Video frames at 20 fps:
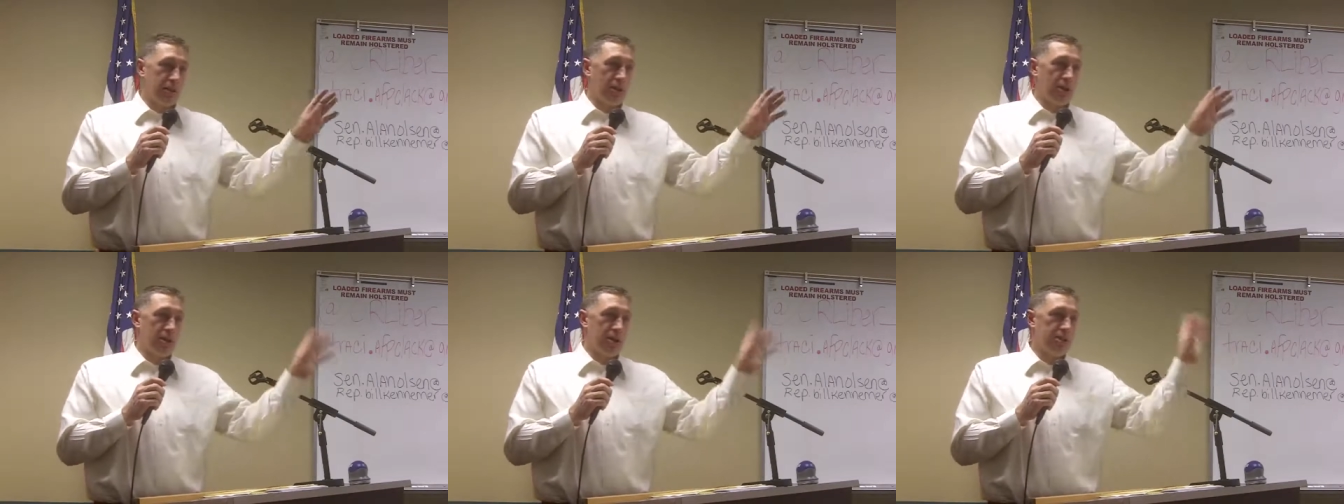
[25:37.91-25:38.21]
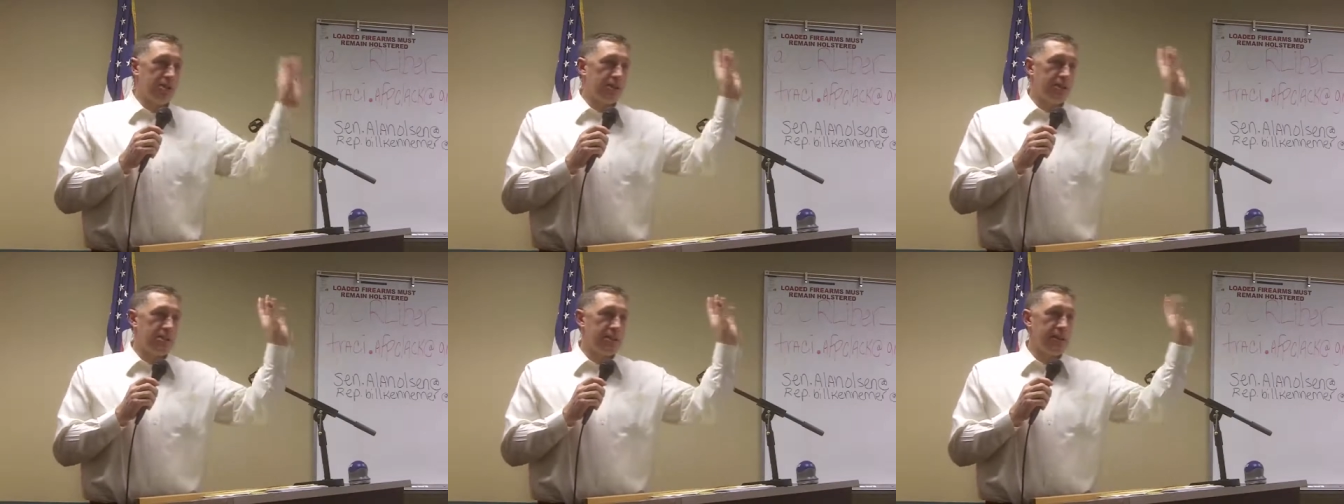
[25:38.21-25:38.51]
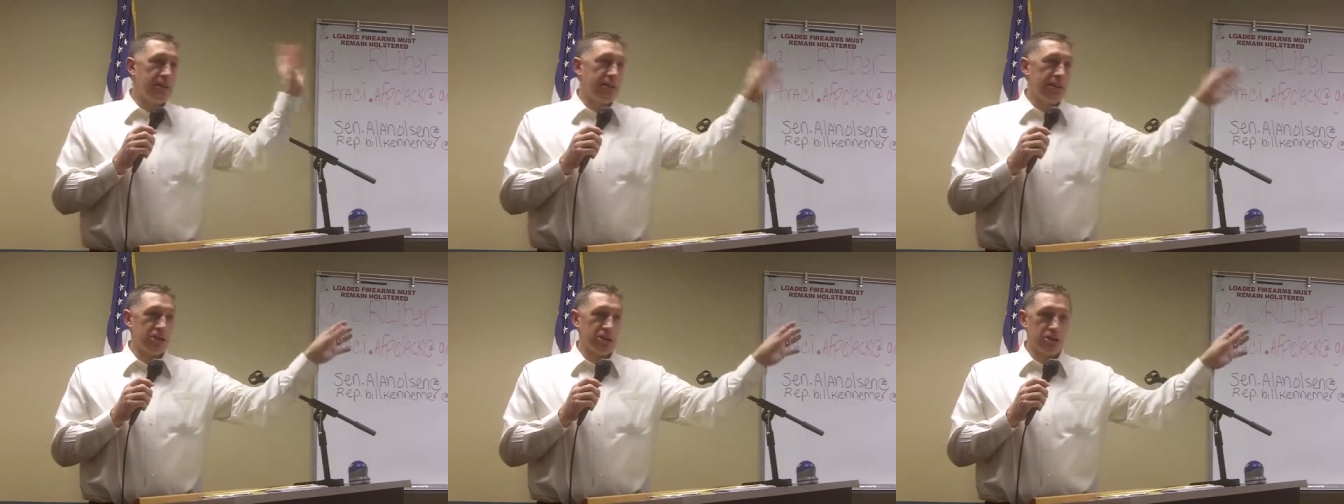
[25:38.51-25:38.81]
The RNC is
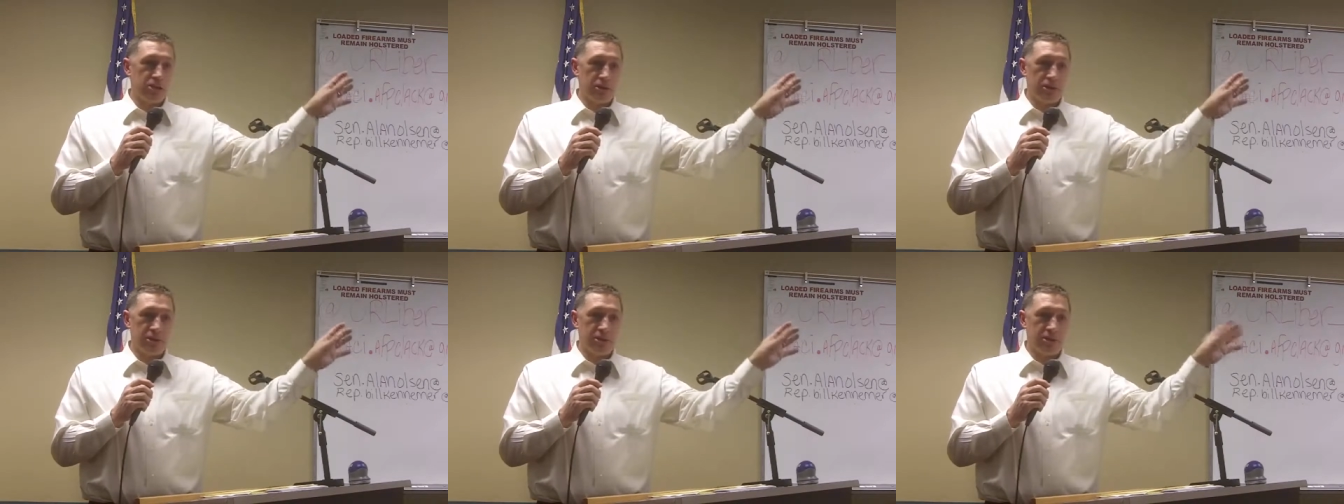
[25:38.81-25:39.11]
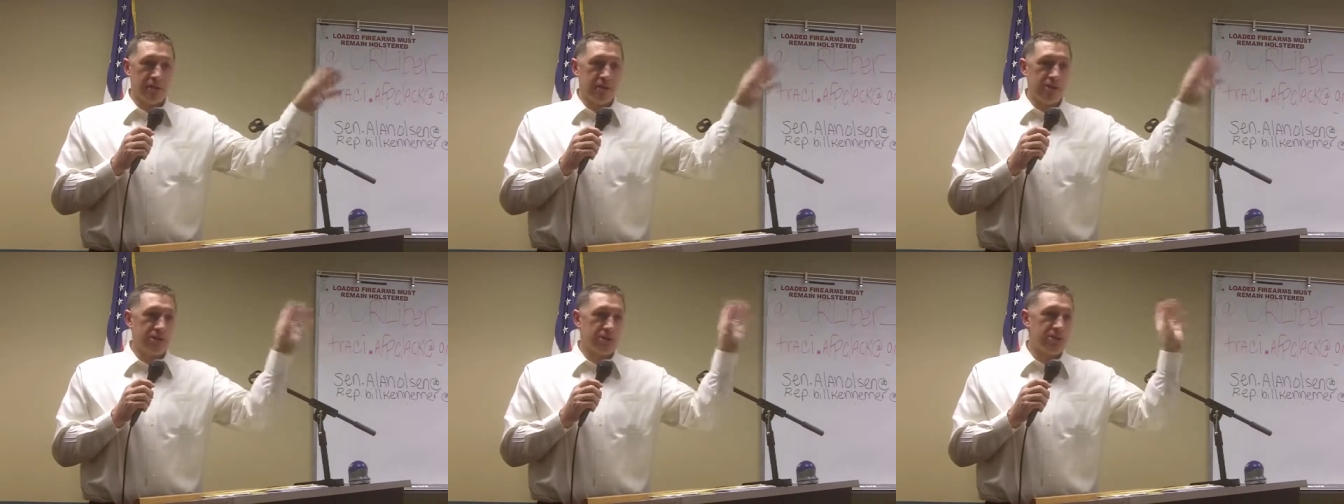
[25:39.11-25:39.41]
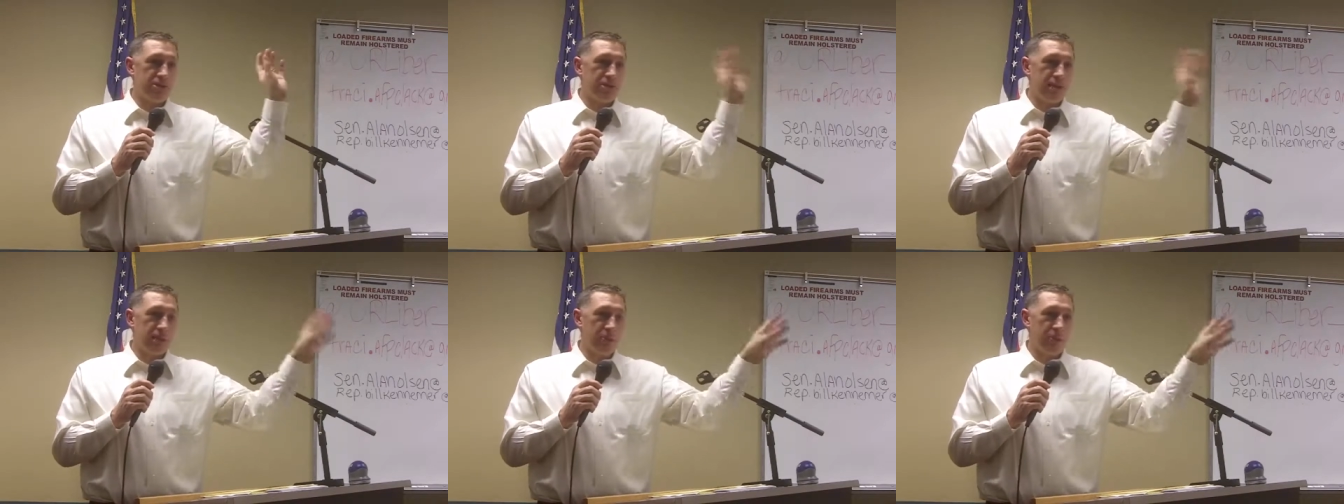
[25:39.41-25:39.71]
a national
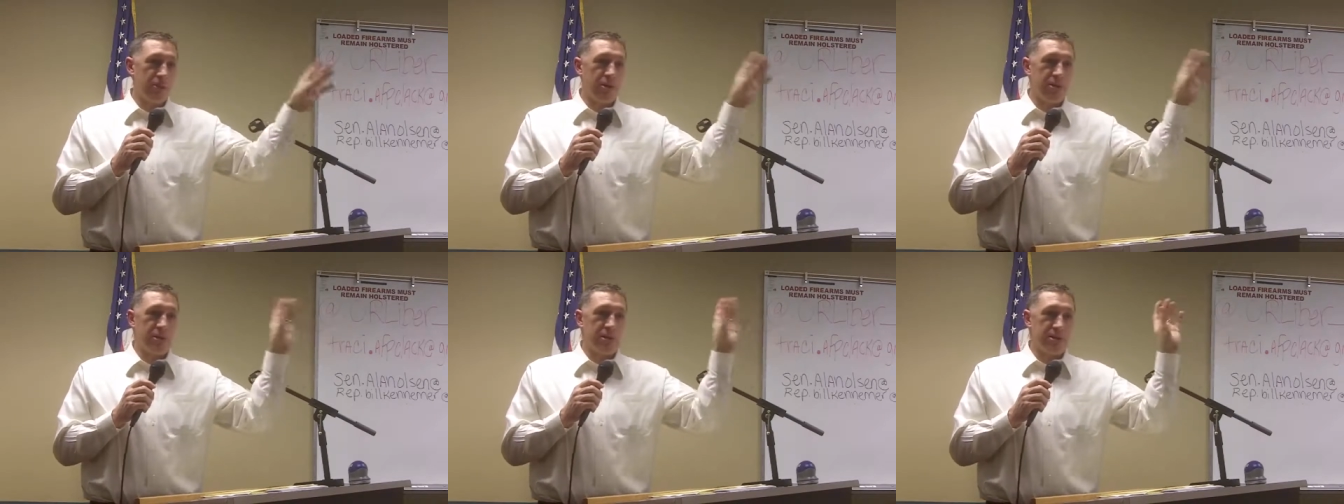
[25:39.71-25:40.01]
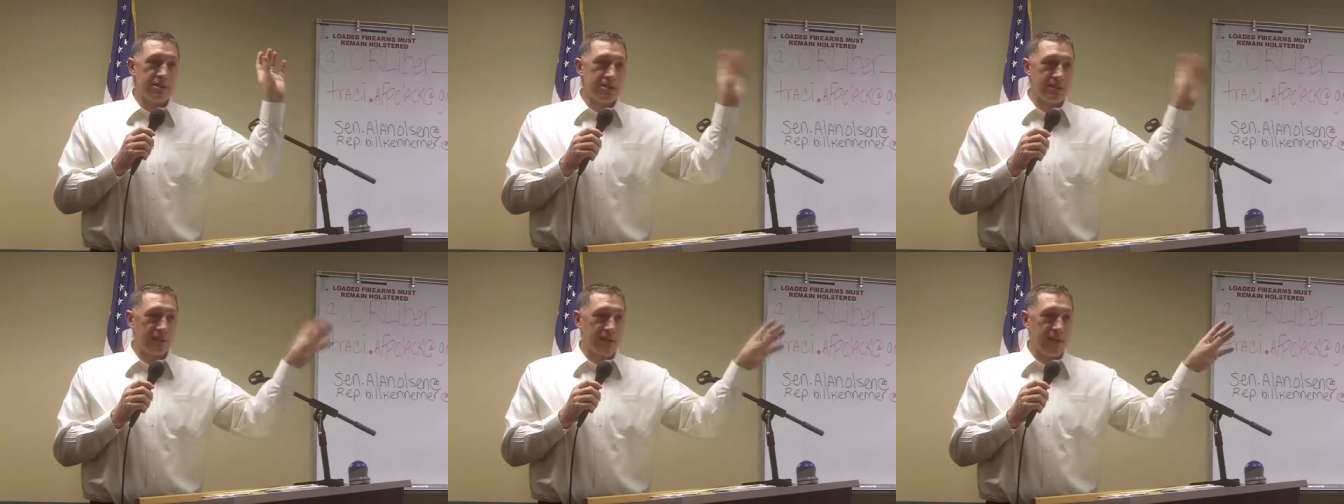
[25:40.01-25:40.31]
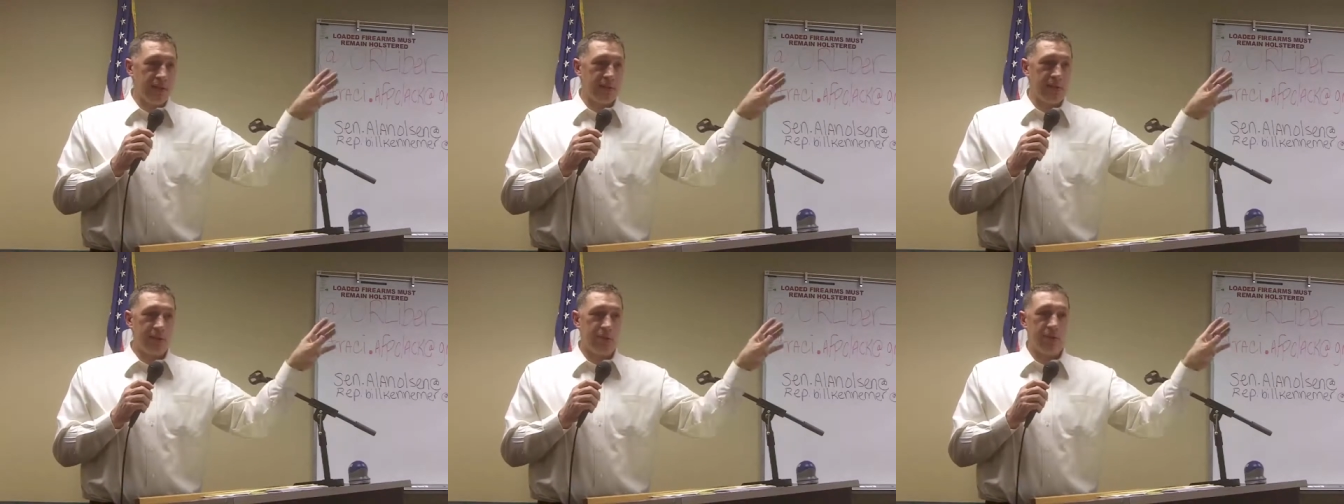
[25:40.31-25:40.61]
organization, separate,
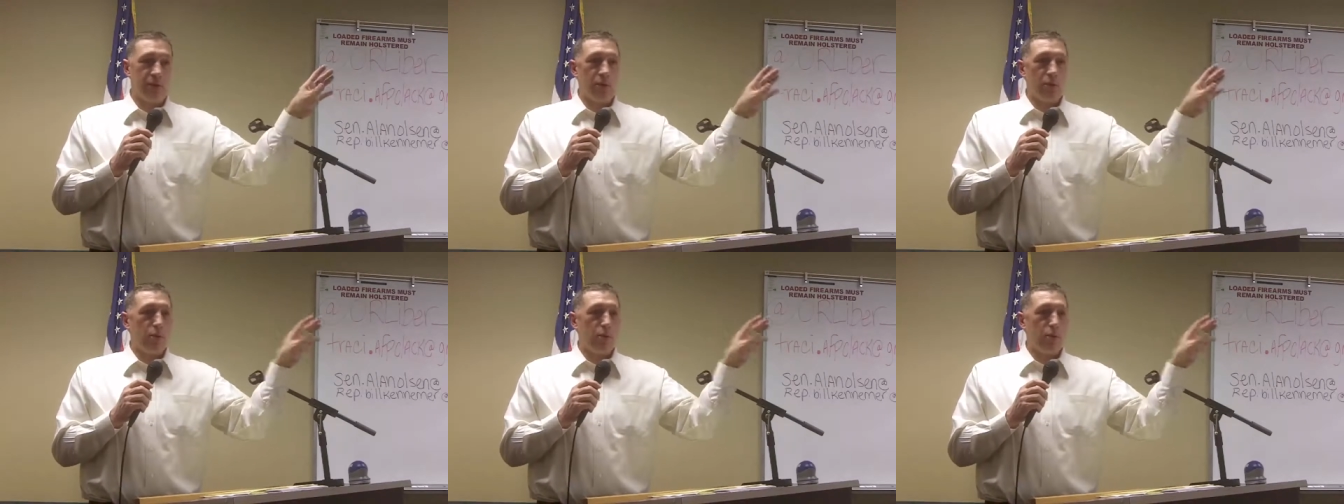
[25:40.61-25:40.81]
distinct.